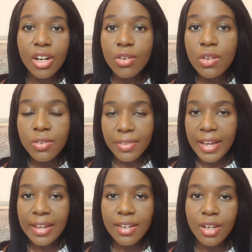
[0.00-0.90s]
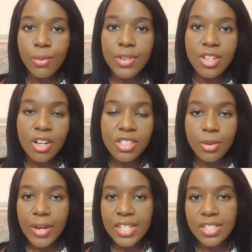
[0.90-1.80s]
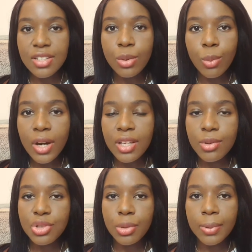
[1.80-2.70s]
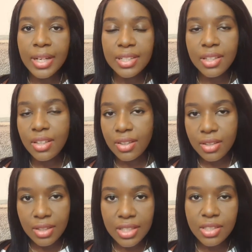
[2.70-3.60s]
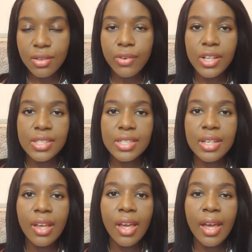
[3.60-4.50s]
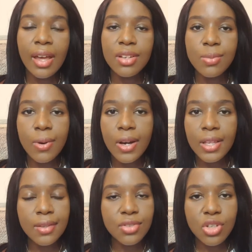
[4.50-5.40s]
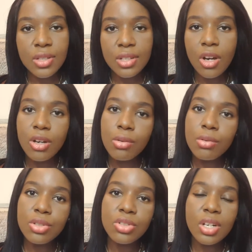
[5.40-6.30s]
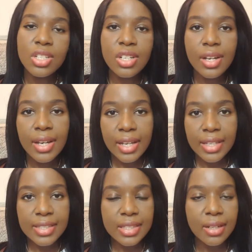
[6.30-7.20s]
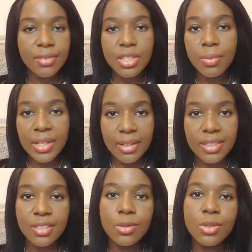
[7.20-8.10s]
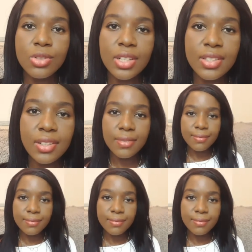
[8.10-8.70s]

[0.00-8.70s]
all of that when you ask the question of why you want to apply to this university, and why you've chosen our course structure instead of somebody else's course structure.